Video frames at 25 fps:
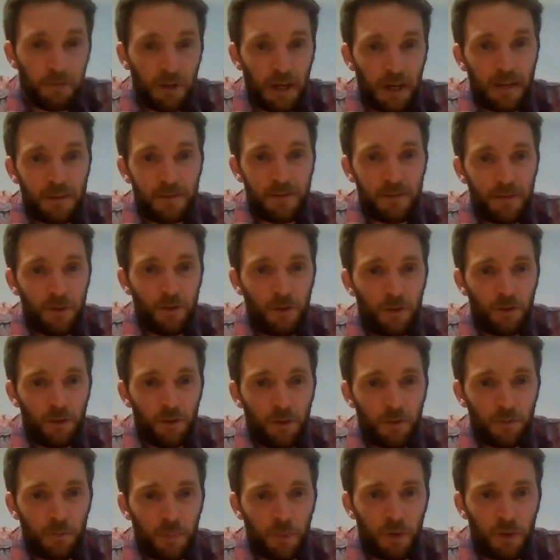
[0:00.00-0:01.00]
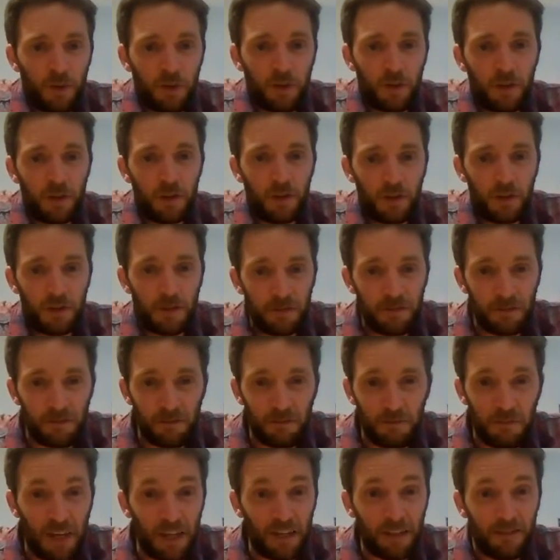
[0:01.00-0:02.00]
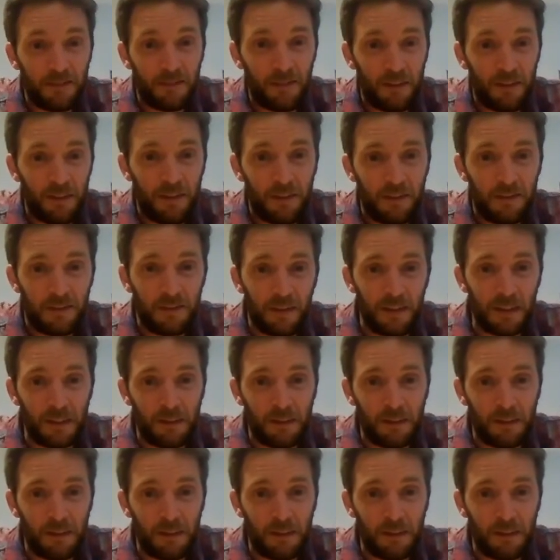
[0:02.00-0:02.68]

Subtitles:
Navasio's book is excellent,